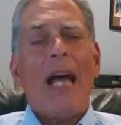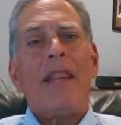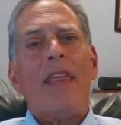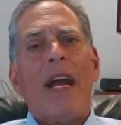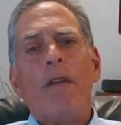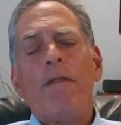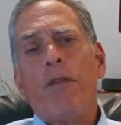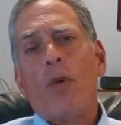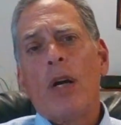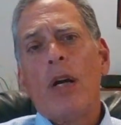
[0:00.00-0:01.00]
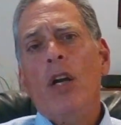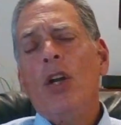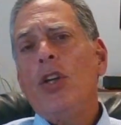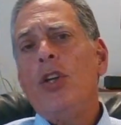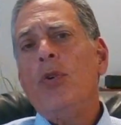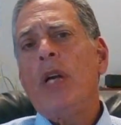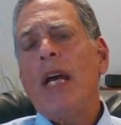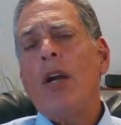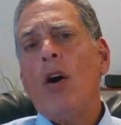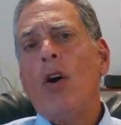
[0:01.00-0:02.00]
and therefore you
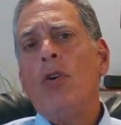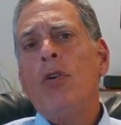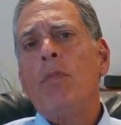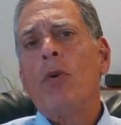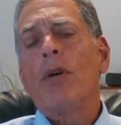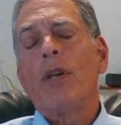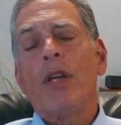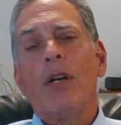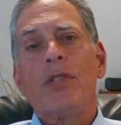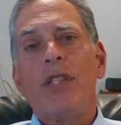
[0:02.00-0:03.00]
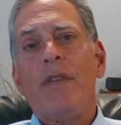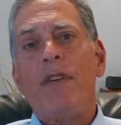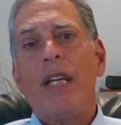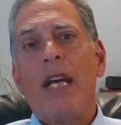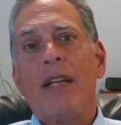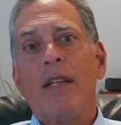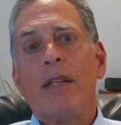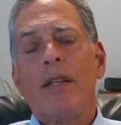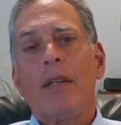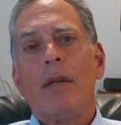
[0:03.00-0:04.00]
can own more of those dividend
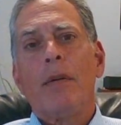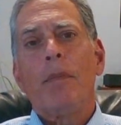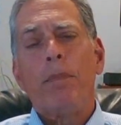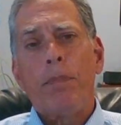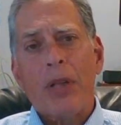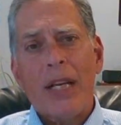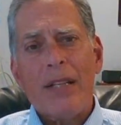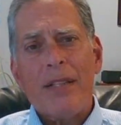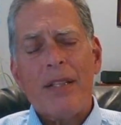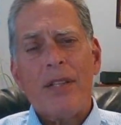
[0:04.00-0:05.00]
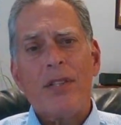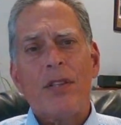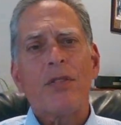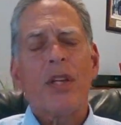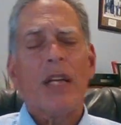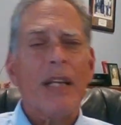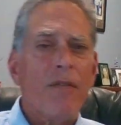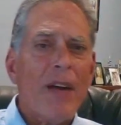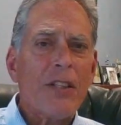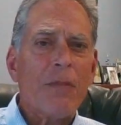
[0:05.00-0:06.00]
places, those
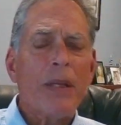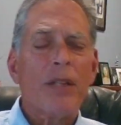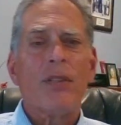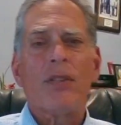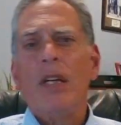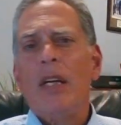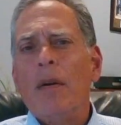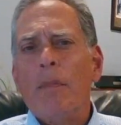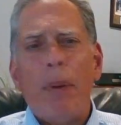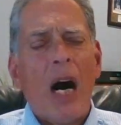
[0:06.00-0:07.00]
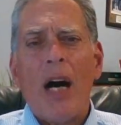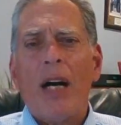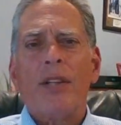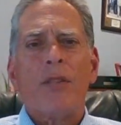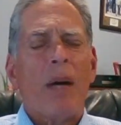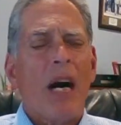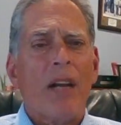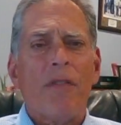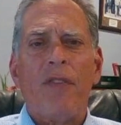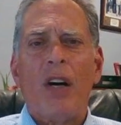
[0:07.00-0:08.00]
investments, bonds,
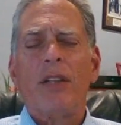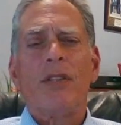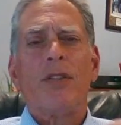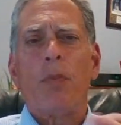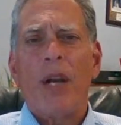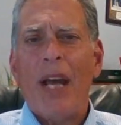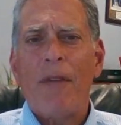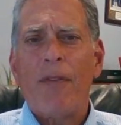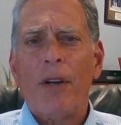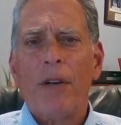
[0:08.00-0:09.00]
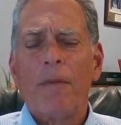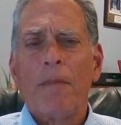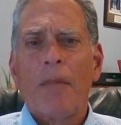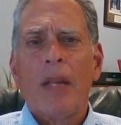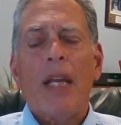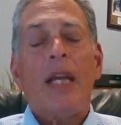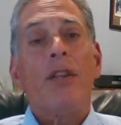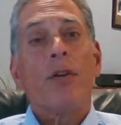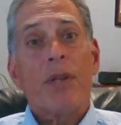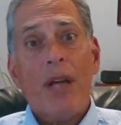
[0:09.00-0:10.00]
bond funds, whatever,
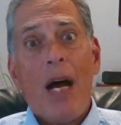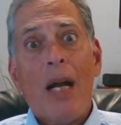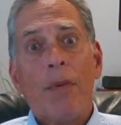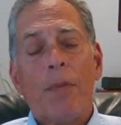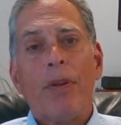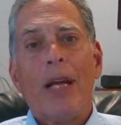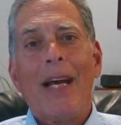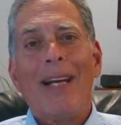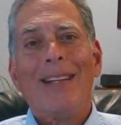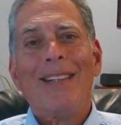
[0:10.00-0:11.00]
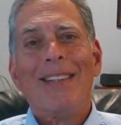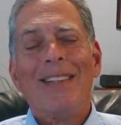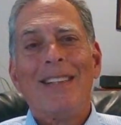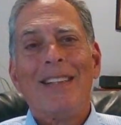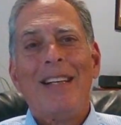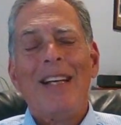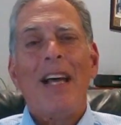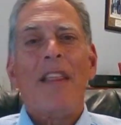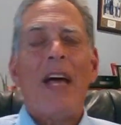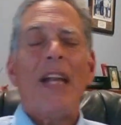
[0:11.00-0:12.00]
in the retirement plan
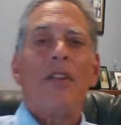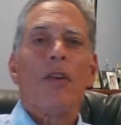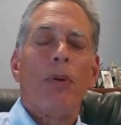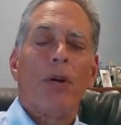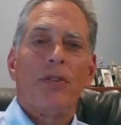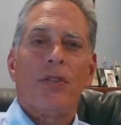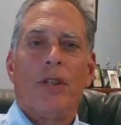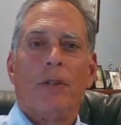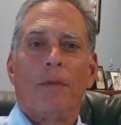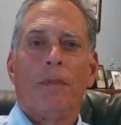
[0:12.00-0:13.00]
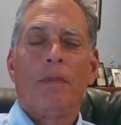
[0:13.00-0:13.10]
than in the personal.